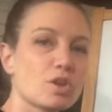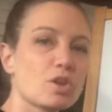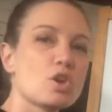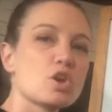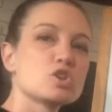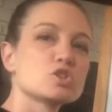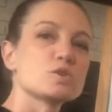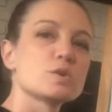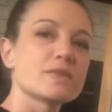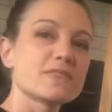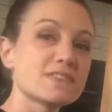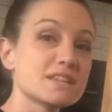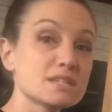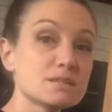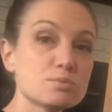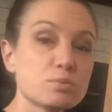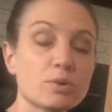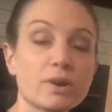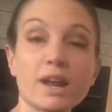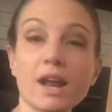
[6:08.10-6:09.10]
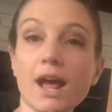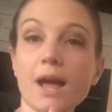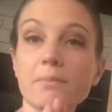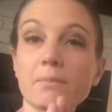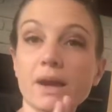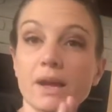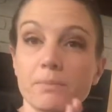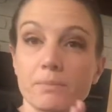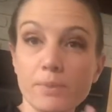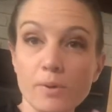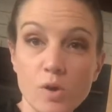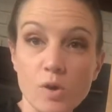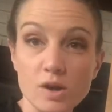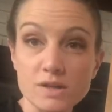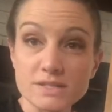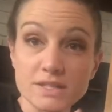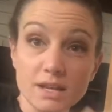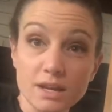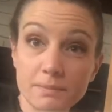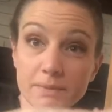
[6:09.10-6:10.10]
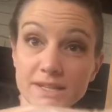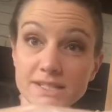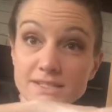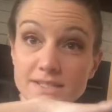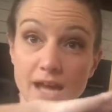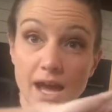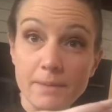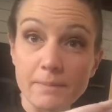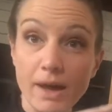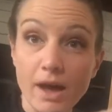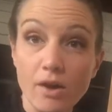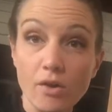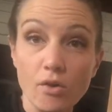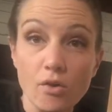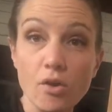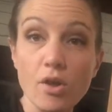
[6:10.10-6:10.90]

So at this point, I might pause it. I might time out.